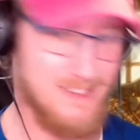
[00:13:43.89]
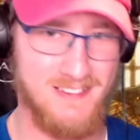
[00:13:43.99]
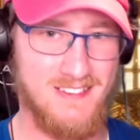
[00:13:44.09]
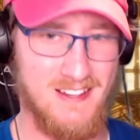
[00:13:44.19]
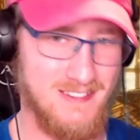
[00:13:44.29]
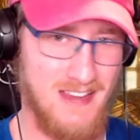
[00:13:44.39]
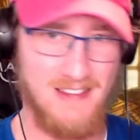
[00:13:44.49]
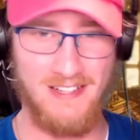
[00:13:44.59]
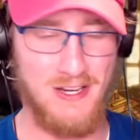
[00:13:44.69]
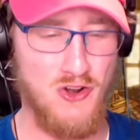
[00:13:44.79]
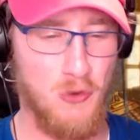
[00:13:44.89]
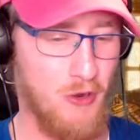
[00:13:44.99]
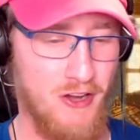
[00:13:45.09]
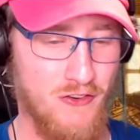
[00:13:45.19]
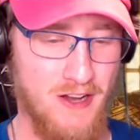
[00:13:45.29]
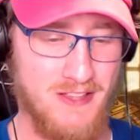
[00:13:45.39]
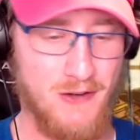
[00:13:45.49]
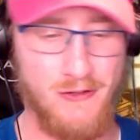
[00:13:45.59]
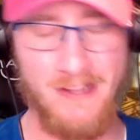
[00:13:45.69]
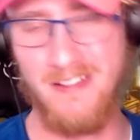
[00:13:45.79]
a no-brainer right there.
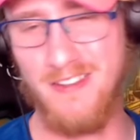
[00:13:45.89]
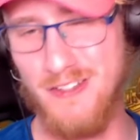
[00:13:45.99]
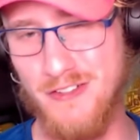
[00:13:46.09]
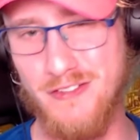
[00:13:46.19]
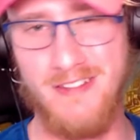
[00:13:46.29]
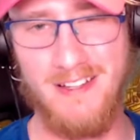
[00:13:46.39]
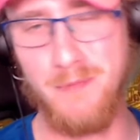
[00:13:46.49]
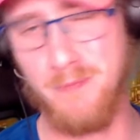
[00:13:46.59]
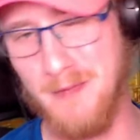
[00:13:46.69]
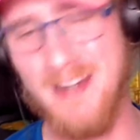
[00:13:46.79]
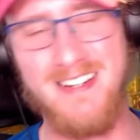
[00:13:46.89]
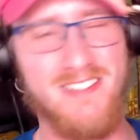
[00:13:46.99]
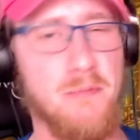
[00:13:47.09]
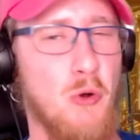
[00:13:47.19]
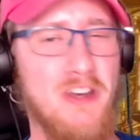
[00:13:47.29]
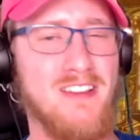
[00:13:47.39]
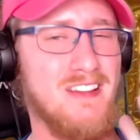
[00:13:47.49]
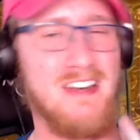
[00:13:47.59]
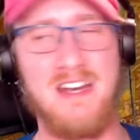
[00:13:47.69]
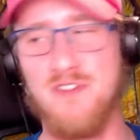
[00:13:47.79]
So that's kind of disappointing that
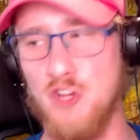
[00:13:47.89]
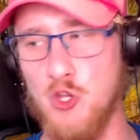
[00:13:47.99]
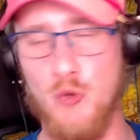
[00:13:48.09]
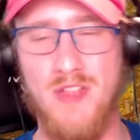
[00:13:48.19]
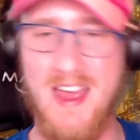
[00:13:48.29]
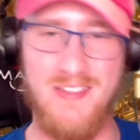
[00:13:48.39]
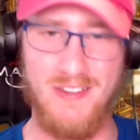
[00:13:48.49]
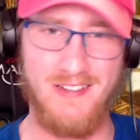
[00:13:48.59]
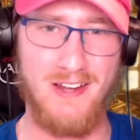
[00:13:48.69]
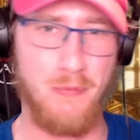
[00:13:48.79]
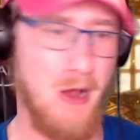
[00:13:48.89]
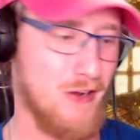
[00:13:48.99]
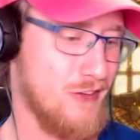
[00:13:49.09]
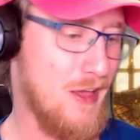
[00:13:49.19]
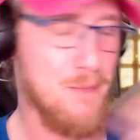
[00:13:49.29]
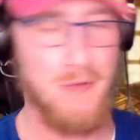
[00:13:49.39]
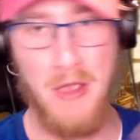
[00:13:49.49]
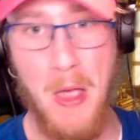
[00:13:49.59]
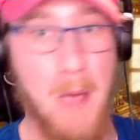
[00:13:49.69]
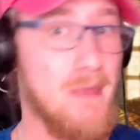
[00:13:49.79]
they didn't include that in this nice box set.
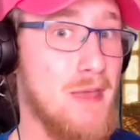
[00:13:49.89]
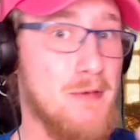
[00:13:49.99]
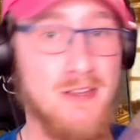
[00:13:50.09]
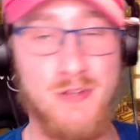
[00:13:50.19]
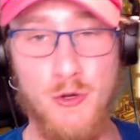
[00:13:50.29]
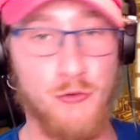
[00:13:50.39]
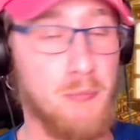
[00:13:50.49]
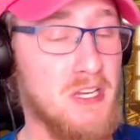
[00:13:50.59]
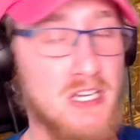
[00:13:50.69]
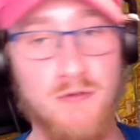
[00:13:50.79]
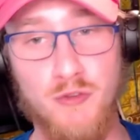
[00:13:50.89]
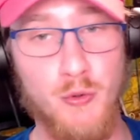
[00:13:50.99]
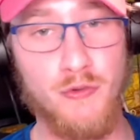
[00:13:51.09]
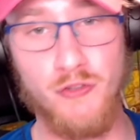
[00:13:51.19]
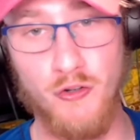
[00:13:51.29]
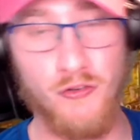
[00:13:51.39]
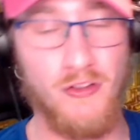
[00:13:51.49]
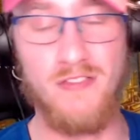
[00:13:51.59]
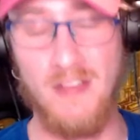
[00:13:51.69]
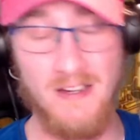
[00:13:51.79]
Maybe in those big influencers
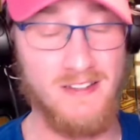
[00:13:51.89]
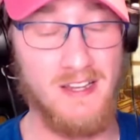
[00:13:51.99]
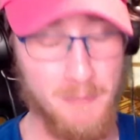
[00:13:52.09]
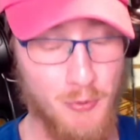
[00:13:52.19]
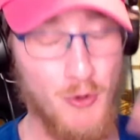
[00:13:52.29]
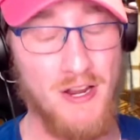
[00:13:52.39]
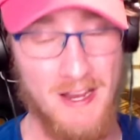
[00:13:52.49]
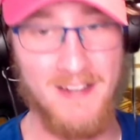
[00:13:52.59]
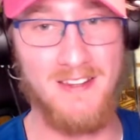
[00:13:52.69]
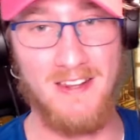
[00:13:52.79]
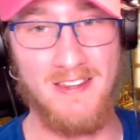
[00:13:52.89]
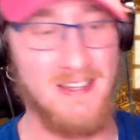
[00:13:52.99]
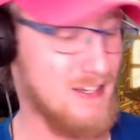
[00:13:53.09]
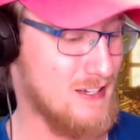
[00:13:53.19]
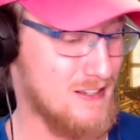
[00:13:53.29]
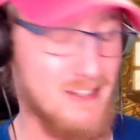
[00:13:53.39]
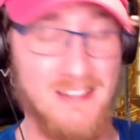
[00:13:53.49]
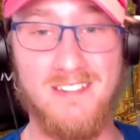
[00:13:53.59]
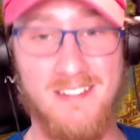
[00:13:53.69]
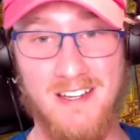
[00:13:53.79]
that they did put in
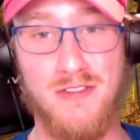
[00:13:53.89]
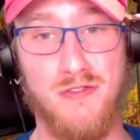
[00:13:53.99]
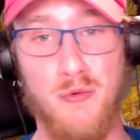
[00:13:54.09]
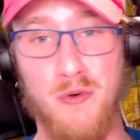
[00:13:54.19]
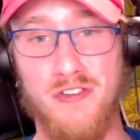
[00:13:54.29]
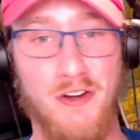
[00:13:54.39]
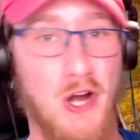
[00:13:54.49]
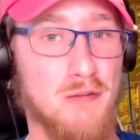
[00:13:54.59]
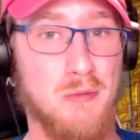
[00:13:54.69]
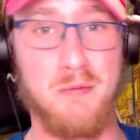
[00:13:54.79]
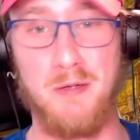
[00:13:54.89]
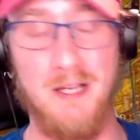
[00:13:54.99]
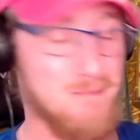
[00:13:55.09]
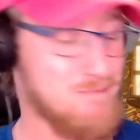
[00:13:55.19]
these tickets for the Witchlight Carnival, but